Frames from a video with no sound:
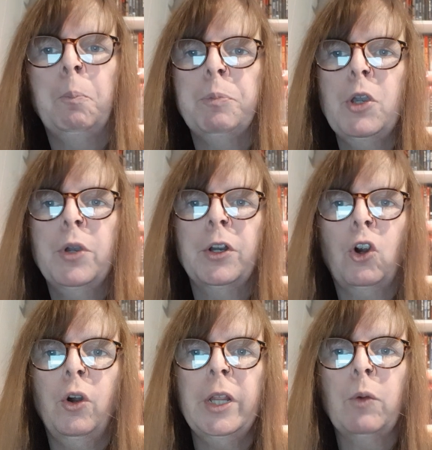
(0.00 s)
You can
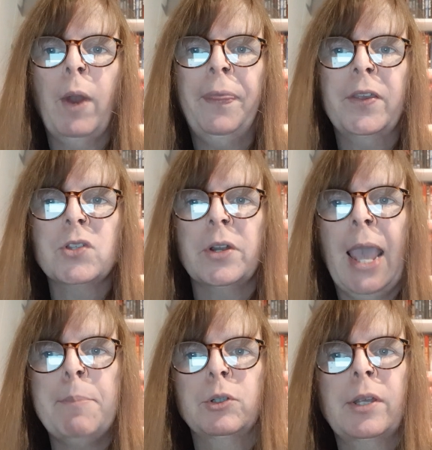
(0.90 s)
currently rent this on
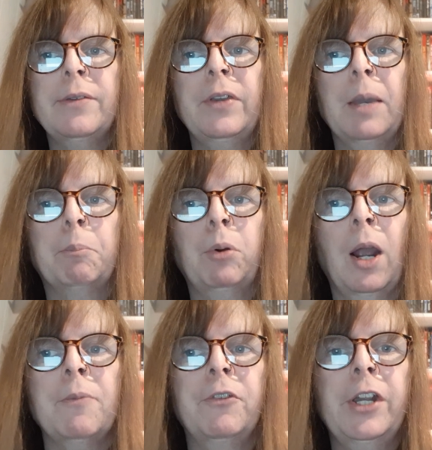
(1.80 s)
Apple TV and
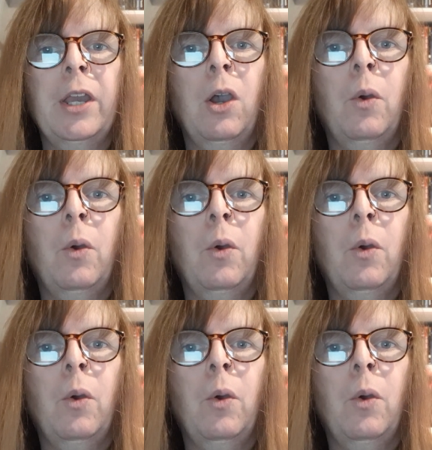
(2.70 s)
Prime Video,